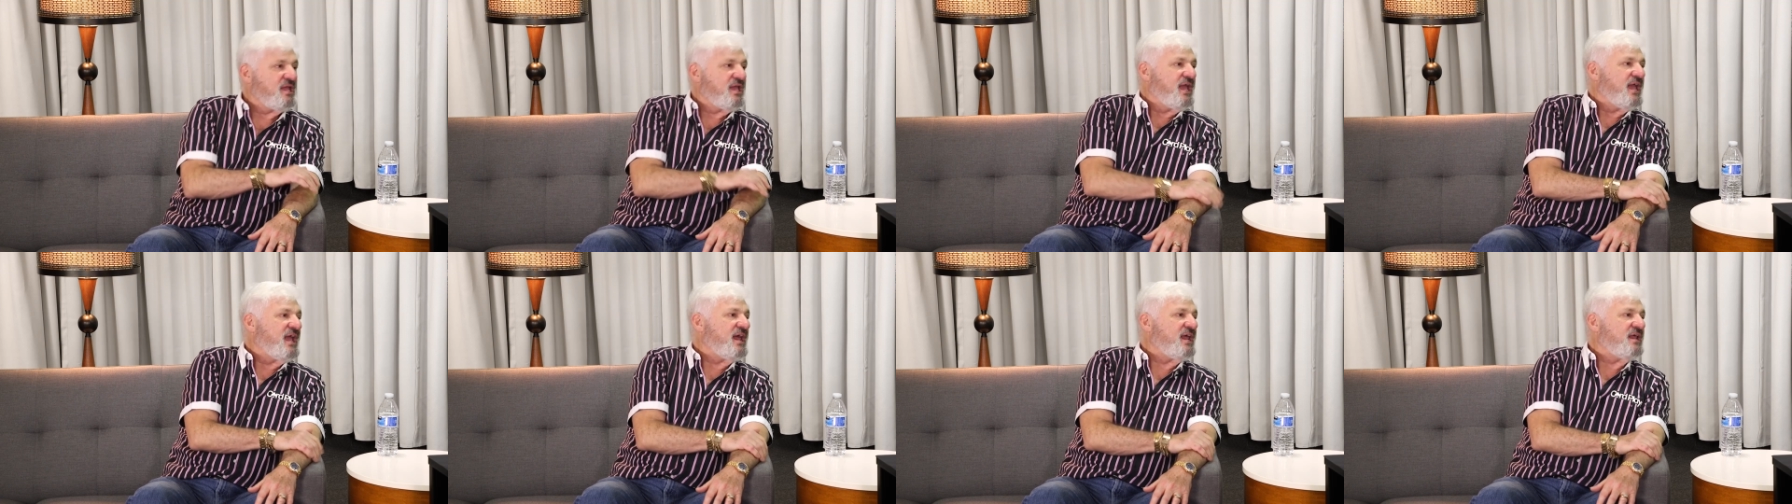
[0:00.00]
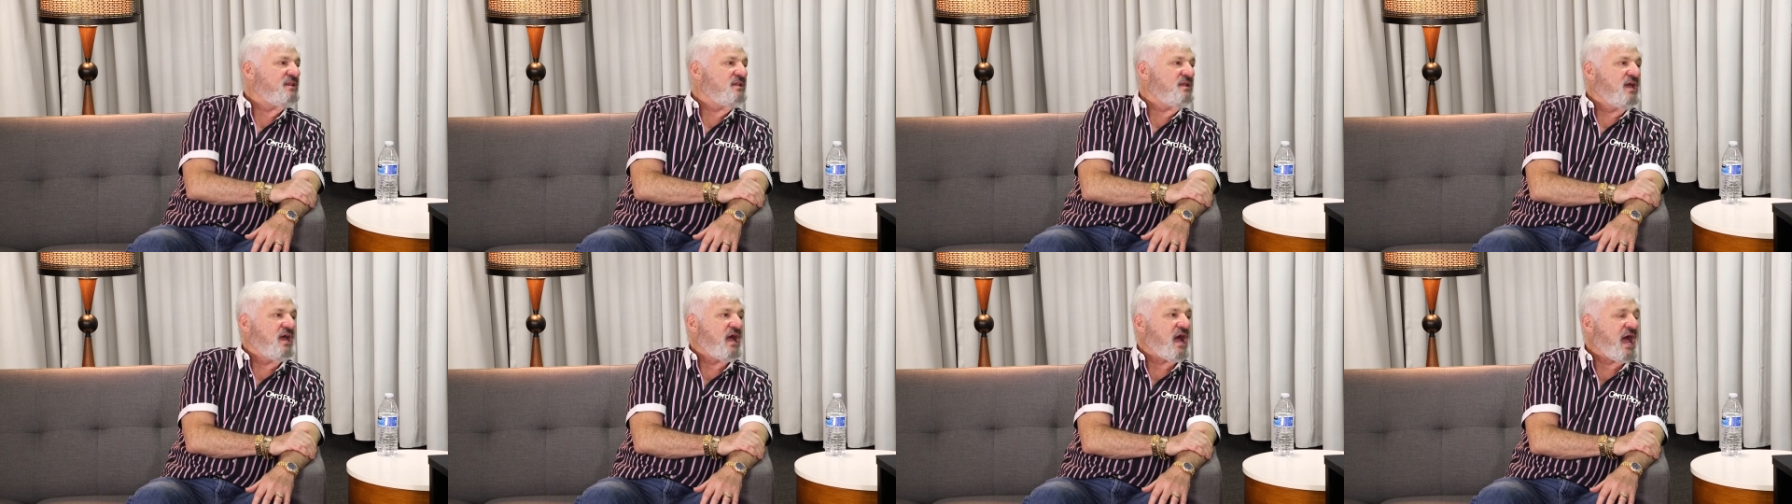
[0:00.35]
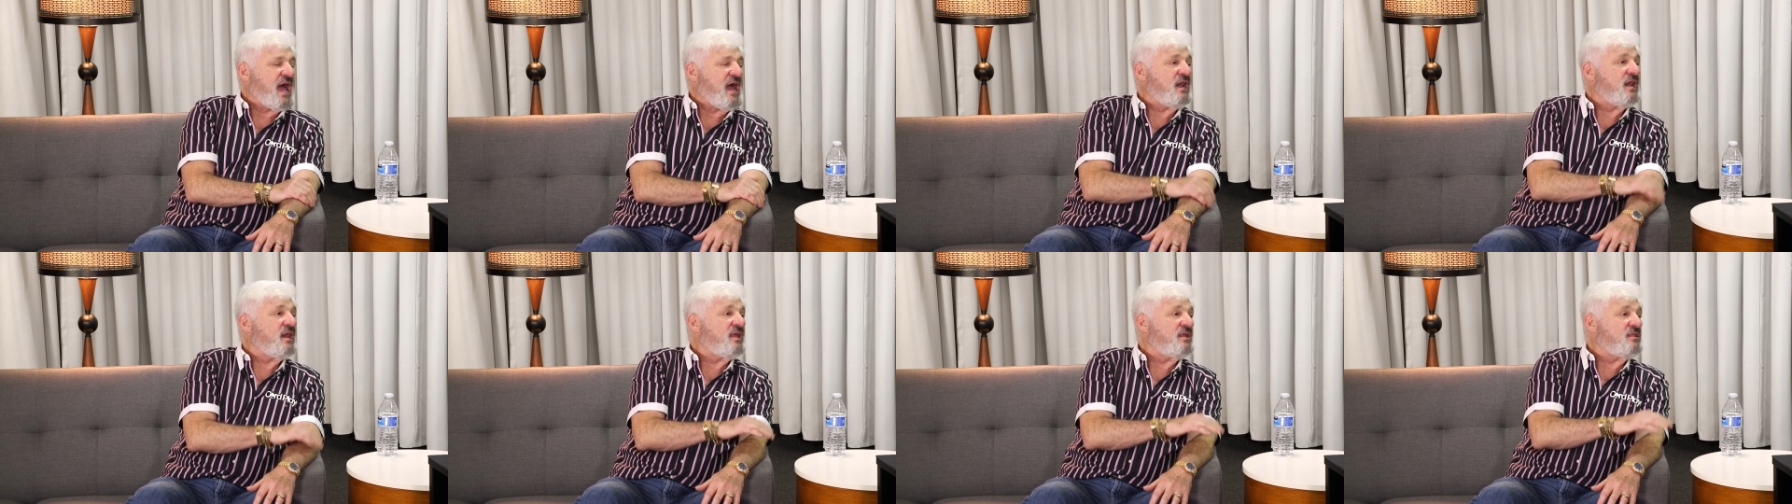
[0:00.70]
And
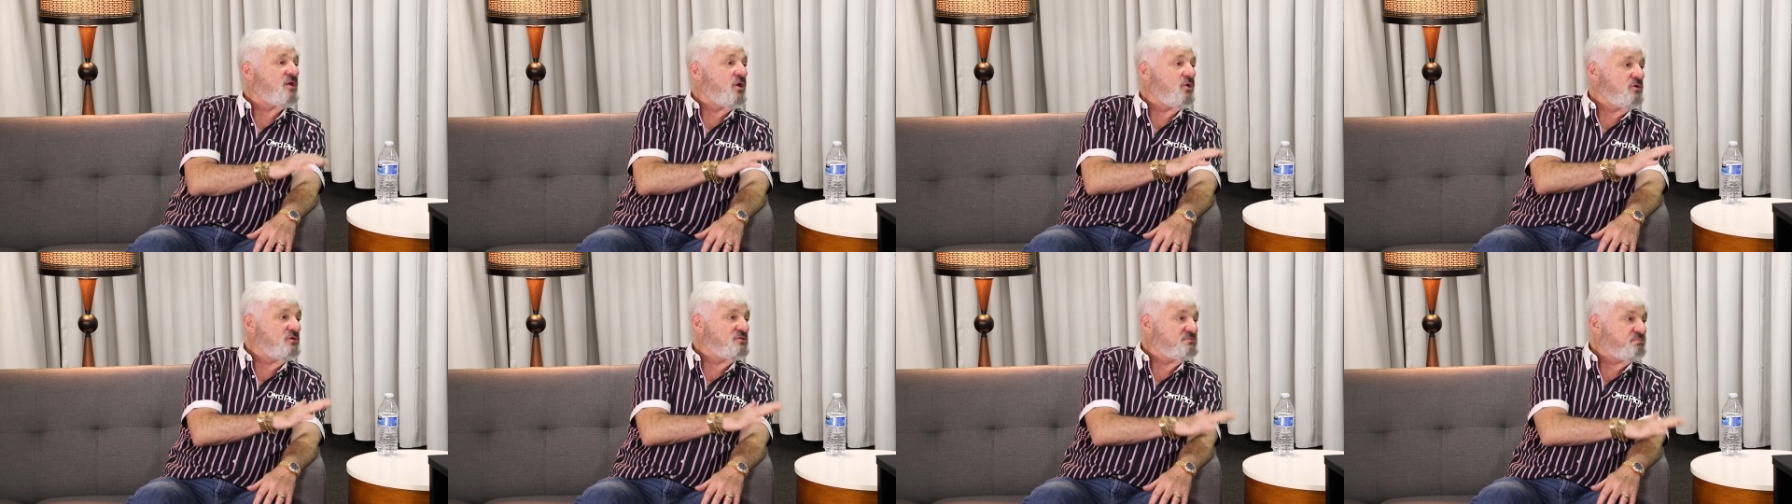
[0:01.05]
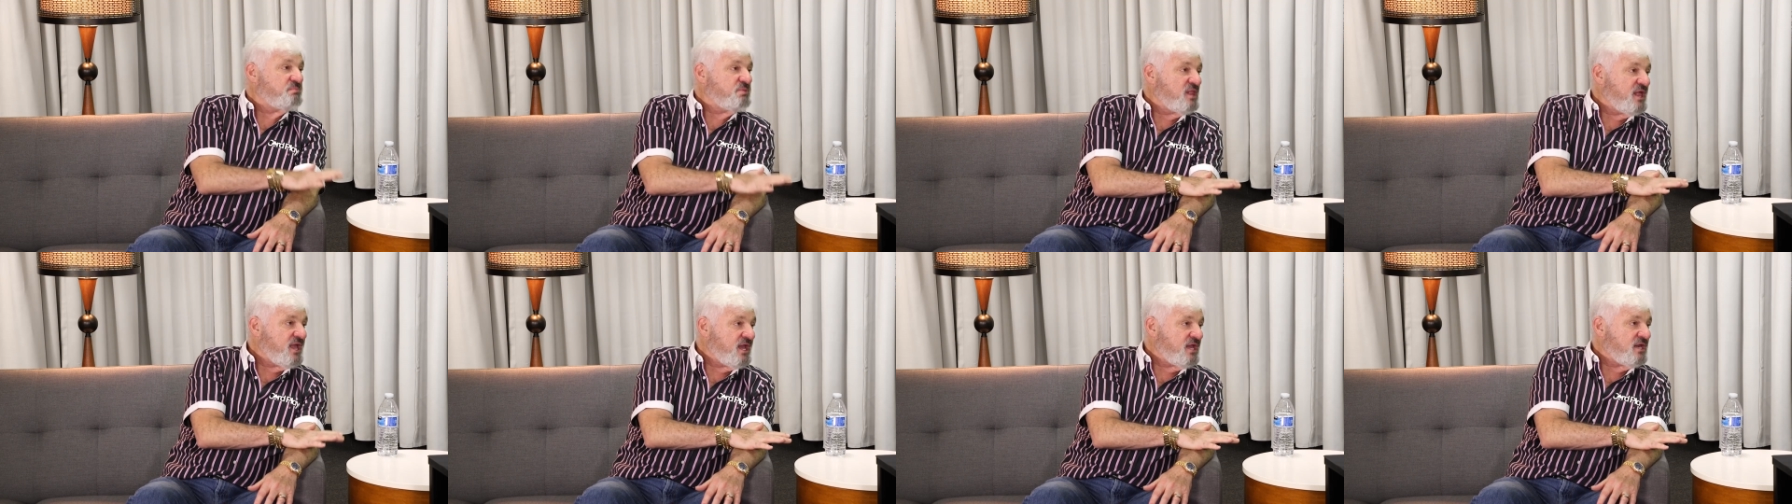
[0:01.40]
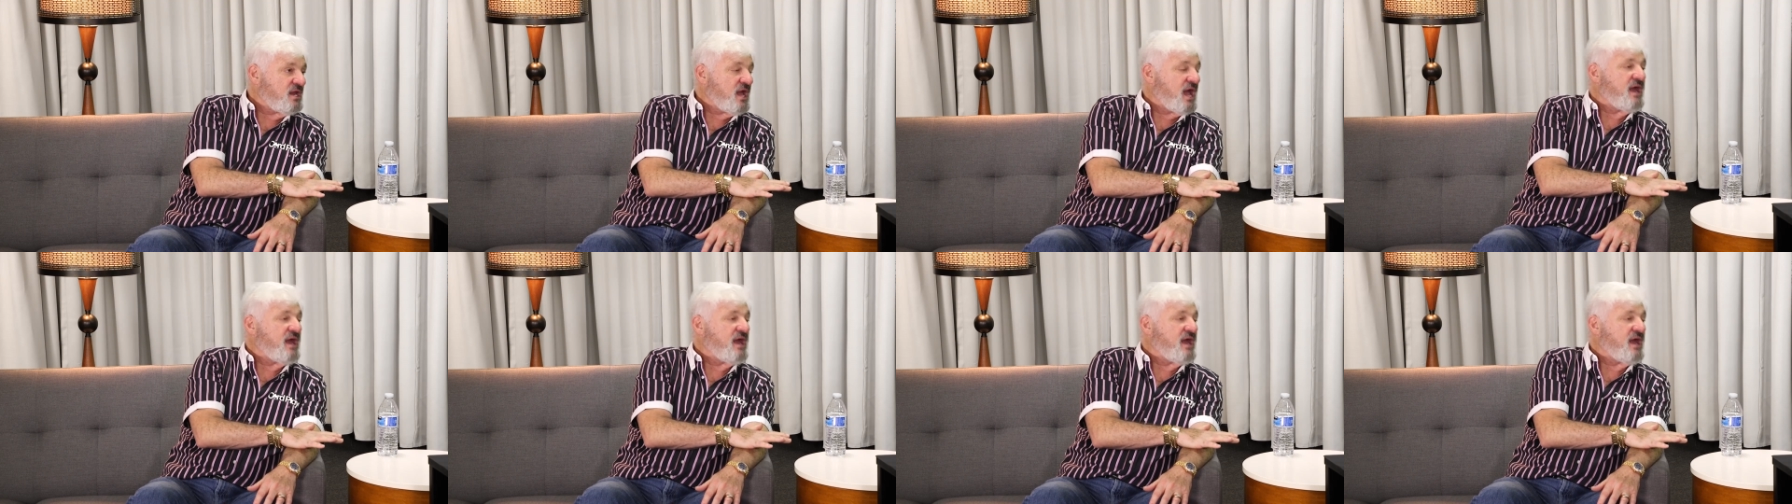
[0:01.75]
I don't even know who's playing.